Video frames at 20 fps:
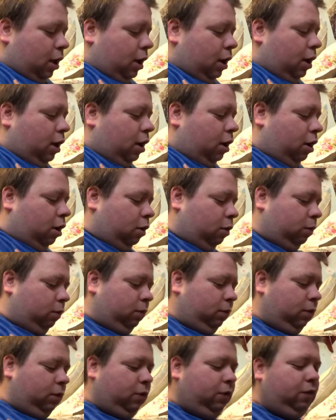Oh,
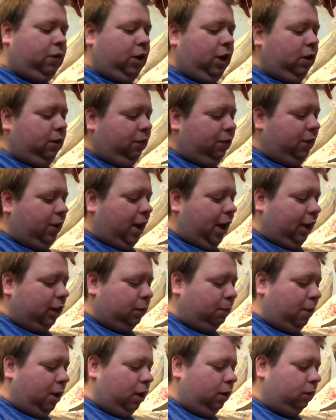fun fact
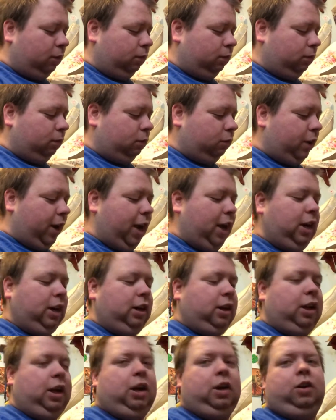about
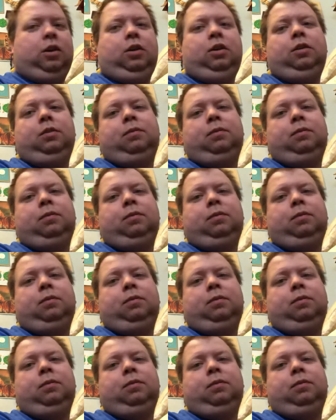reindeer.